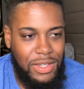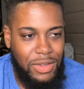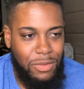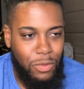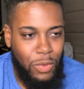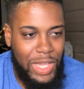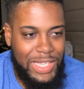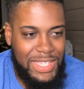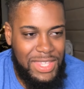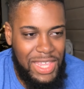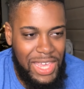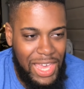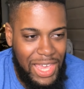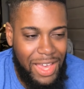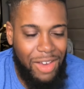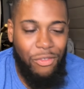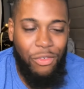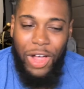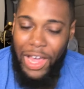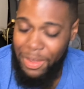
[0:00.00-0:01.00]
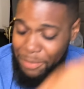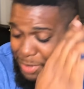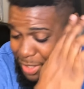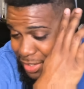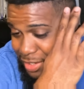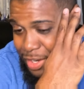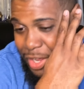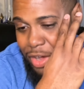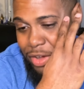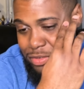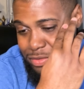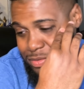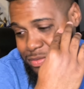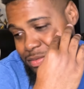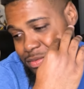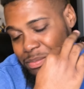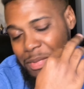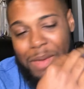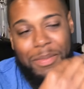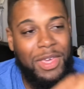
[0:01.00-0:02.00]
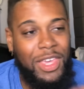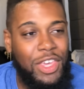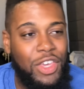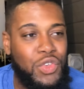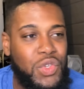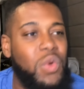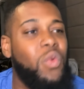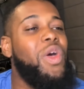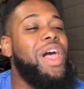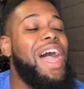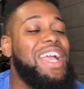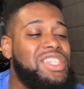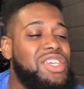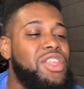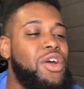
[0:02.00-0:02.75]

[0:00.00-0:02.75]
What's that? Well, I mean, maybe actually,